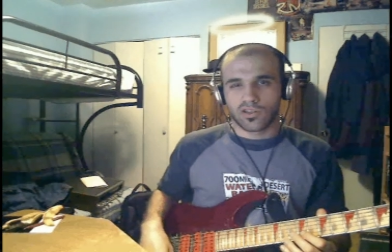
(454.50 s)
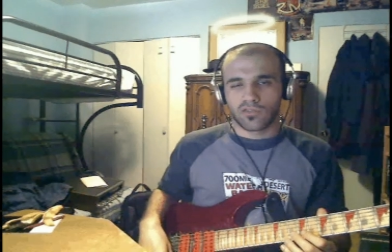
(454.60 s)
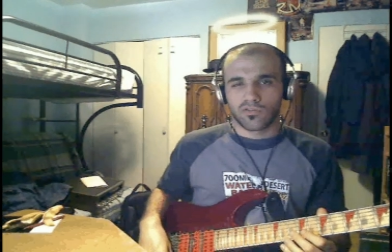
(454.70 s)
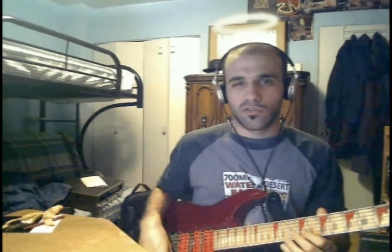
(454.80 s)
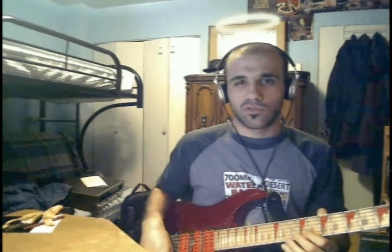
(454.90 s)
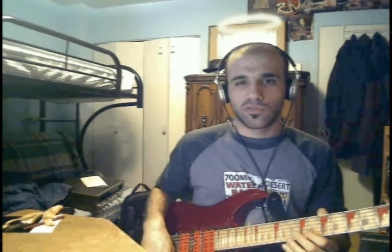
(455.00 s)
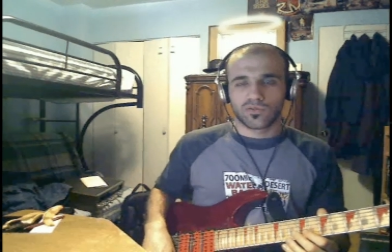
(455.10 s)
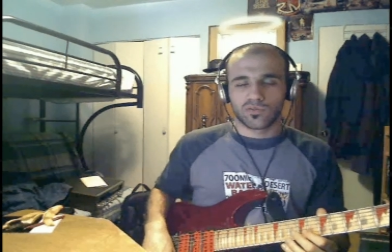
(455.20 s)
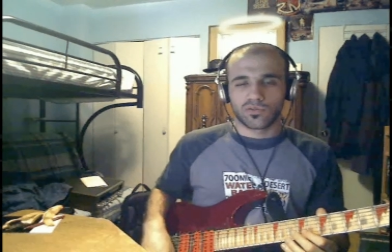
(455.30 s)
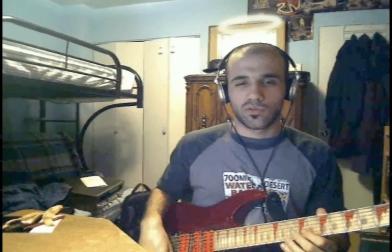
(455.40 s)
For those of
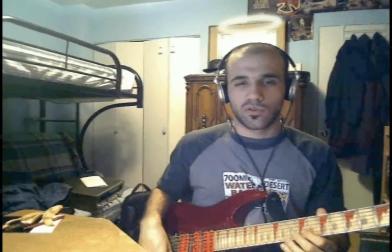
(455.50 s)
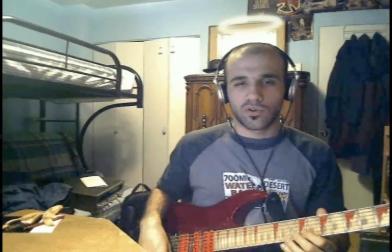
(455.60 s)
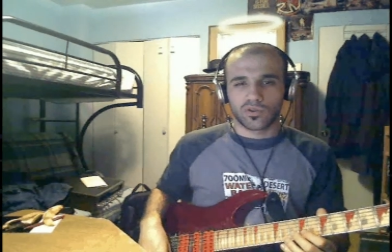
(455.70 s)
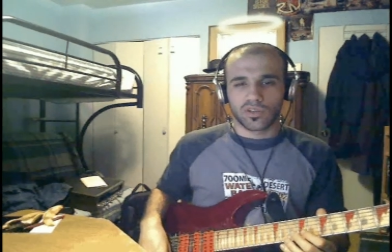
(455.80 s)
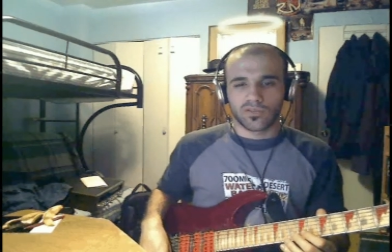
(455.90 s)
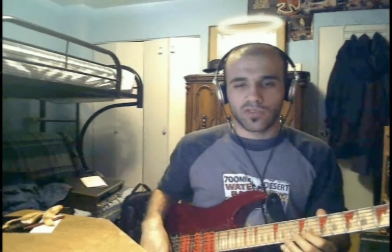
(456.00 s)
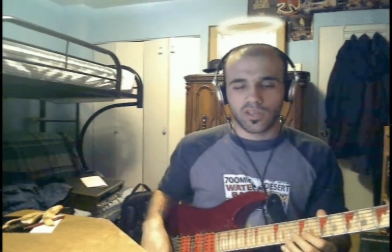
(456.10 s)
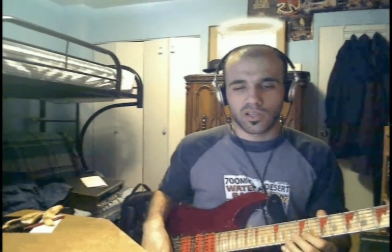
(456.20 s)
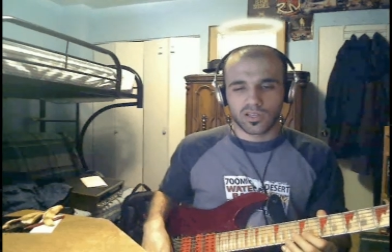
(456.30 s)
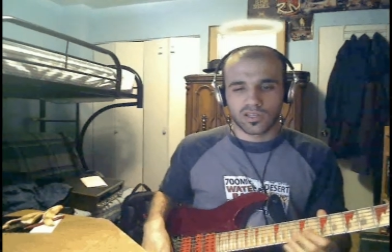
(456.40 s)
you who know Yngwie,
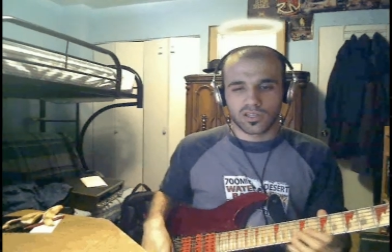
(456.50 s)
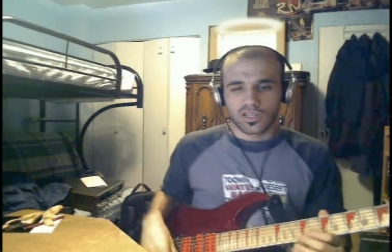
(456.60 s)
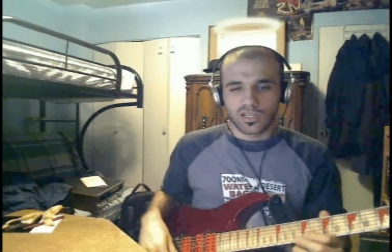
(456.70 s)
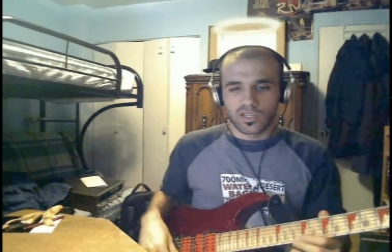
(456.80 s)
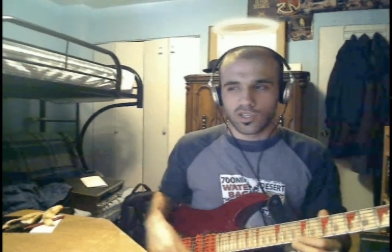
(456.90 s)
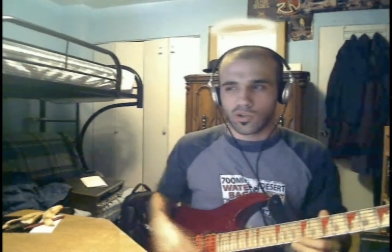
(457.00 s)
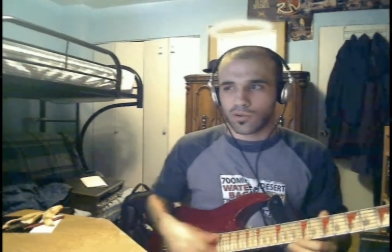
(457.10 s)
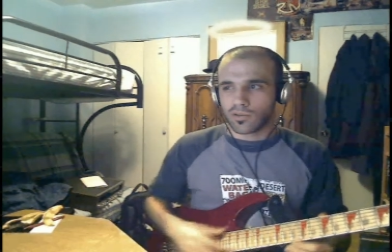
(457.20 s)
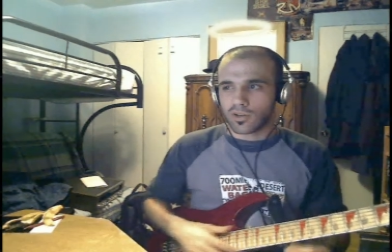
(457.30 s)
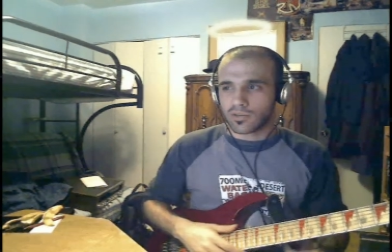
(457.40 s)
you know what I'm
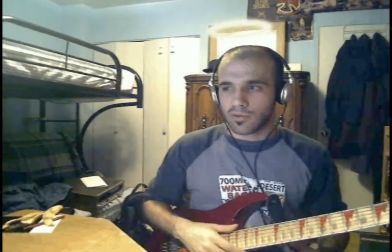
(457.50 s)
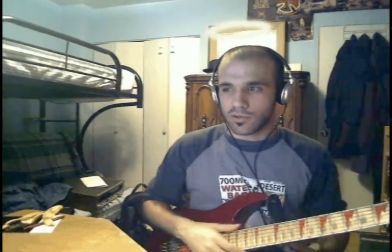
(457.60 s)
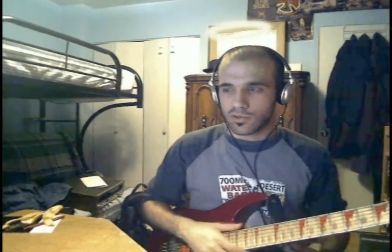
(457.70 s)
talking about.